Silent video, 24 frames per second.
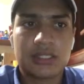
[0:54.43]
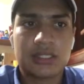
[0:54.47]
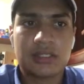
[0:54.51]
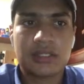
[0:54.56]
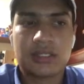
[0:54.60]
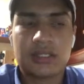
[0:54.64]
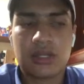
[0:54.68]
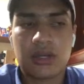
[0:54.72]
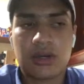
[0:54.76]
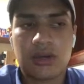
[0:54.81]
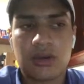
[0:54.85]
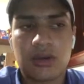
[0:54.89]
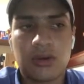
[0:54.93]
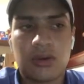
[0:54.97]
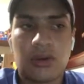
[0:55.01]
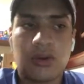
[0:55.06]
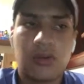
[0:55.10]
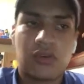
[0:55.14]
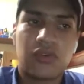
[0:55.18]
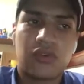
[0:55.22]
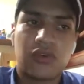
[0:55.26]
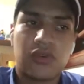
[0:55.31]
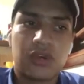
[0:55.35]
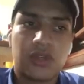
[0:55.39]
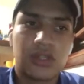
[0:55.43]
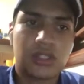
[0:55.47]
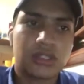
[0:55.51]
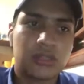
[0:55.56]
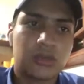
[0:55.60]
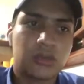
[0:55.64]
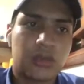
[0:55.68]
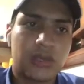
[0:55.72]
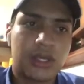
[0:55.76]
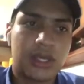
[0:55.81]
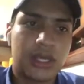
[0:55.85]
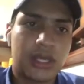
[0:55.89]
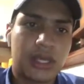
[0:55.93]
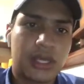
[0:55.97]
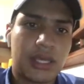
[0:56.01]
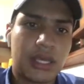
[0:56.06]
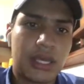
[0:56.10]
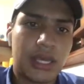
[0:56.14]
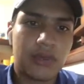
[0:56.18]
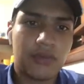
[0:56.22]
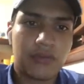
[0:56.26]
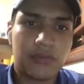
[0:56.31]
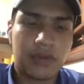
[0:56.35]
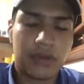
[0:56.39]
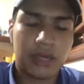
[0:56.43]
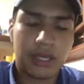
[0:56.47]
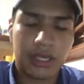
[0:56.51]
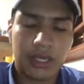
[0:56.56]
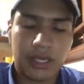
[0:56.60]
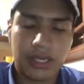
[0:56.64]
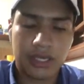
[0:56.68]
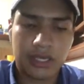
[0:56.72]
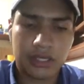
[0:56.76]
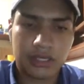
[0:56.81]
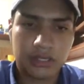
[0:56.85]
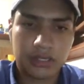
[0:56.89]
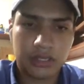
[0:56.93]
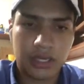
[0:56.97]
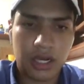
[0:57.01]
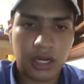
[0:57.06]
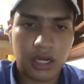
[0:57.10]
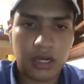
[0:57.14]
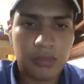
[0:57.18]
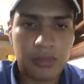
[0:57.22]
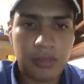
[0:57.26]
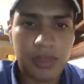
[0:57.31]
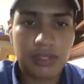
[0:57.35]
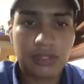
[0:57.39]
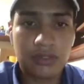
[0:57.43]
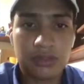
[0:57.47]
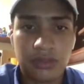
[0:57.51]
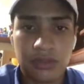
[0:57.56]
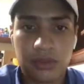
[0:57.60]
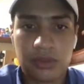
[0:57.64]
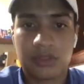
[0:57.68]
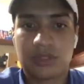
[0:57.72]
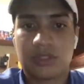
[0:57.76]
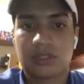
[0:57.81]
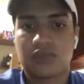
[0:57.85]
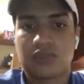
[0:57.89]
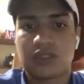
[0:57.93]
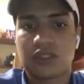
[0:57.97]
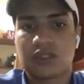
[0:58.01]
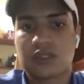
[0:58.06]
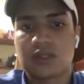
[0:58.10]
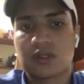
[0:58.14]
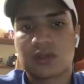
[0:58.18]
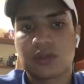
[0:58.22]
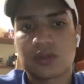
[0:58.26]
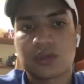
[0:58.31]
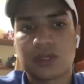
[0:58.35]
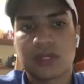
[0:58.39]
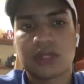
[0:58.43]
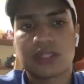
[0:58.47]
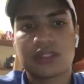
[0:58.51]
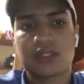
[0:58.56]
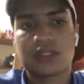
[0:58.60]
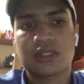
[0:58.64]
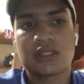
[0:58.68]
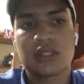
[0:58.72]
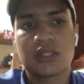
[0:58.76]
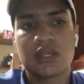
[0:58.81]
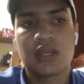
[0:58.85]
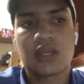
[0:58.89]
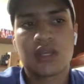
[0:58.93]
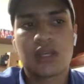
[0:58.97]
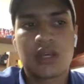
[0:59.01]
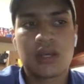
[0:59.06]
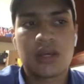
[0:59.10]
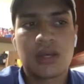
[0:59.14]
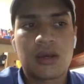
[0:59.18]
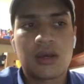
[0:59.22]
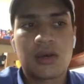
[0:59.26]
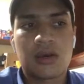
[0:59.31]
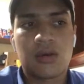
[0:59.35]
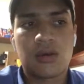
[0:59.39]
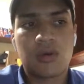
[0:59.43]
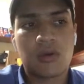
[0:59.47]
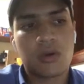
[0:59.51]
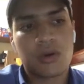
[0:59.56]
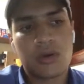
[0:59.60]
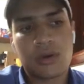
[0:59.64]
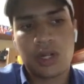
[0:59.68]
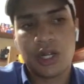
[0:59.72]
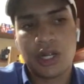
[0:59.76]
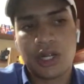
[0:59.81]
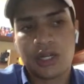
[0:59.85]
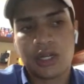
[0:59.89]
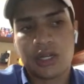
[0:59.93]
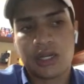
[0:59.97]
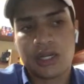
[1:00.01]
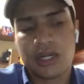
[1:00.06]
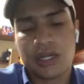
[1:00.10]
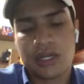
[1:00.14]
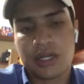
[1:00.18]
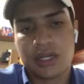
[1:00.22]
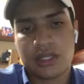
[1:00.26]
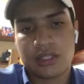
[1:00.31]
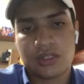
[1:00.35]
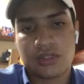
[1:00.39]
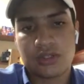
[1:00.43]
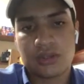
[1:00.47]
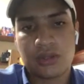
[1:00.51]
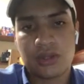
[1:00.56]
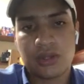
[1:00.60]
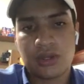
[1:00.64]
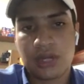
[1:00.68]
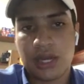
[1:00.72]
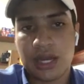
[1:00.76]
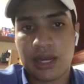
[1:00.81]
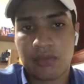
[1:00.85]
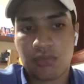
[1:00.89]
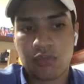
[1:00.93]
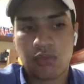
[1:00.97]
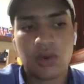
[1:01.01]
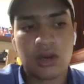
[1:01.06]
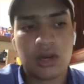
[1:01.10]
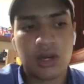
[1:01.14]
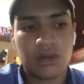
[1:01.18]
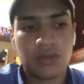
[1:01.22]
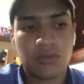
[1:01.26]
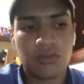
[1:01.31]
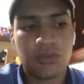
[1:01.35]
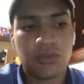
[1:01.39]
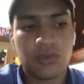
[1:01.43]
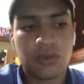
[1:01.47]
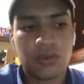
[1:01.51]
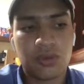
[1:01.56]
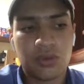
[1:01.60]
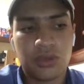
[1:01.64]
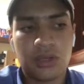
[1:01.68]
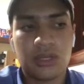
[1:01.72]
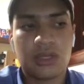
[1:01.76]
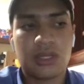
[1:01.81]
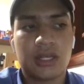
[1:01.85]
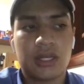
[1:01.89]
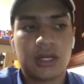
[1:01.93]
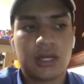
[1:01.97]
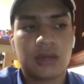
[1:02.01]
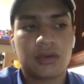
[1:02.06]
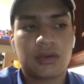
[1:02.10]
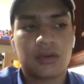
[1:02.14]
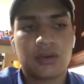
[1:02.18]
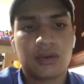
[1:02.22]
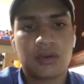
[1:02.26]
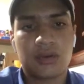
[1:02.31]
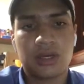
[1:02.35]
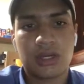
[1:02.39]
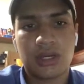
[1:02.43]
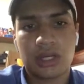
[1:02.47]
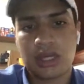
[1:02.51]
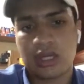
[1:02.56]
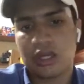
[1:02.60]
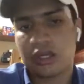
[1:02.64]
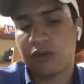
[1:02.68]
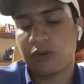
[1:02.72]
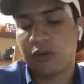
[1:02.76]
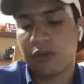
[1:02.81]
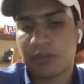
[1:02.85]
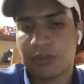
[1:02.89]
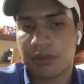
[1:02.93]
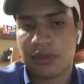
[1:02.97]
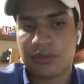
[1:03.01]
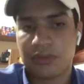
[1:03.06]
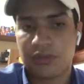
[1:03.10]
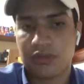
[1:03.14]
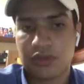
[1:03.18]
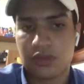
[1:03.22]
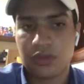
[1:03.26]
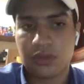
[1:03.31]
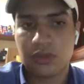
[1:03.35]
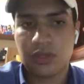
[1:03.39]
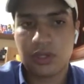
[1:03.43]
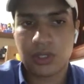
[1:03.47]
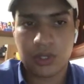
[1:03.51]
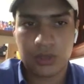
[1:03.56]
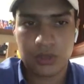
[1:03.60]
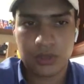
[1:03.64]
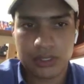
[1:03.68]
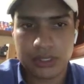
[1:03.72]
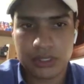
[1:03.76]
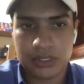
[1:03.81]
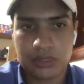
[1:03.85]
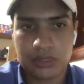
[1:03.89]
So first we gave a document to each of the students, or the tutor had one for the a group of 2 or 3